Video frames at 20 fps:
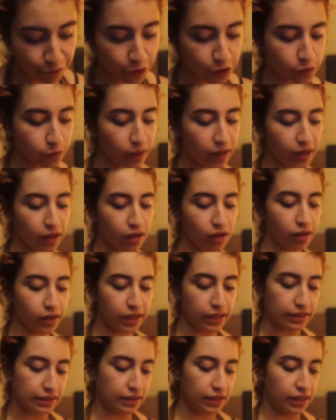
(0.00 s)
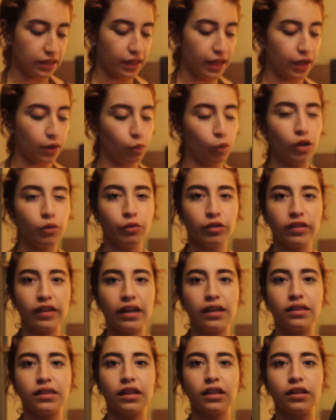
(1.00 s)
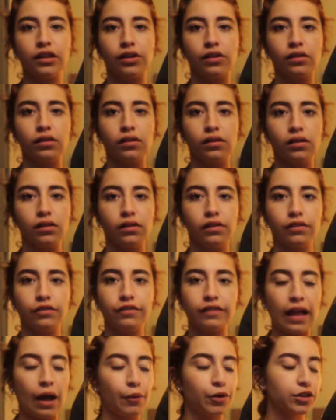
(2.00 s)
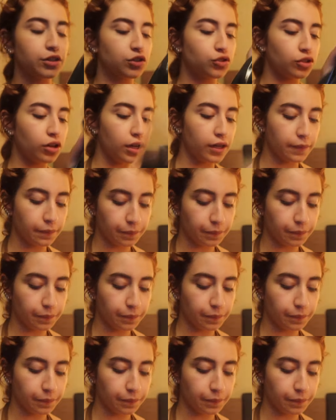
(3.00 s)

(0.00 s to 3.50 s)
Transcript: first one I got is the like one with like the little flowers drawn.